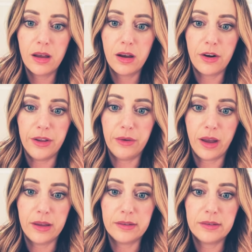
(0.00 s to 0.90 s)
All right, you
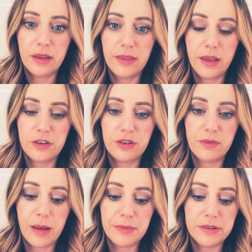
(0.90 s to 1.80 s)
guys, I think I should
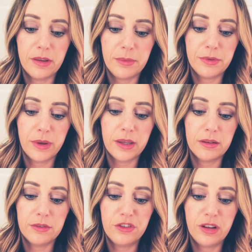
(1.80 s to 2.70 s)
wrap this up so I
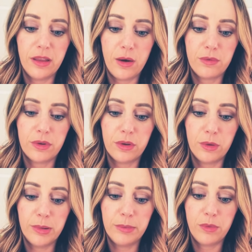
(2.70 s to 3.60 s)
can chill out for a little
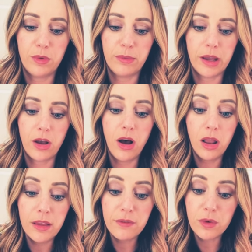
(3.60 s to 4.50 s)
bit before my
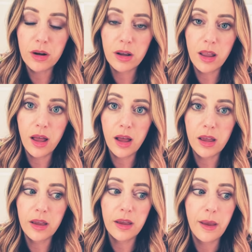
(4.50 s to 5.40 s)
call at four
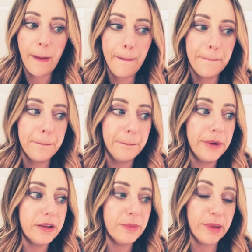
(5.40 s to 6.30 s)
o'clock.
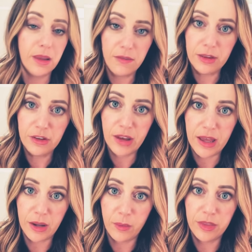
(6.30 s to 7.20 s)
But it's been lovely
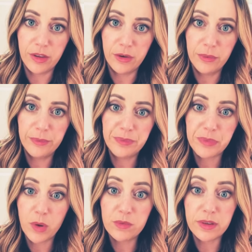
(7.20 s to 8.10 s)
chatting with you.
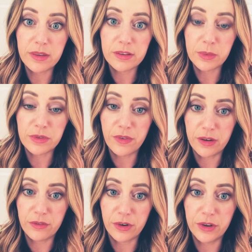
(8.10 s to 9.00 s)
Hopefully this was
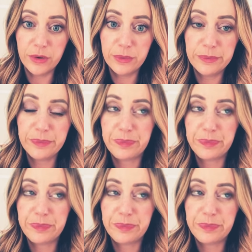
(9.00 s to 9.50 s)
fun for you.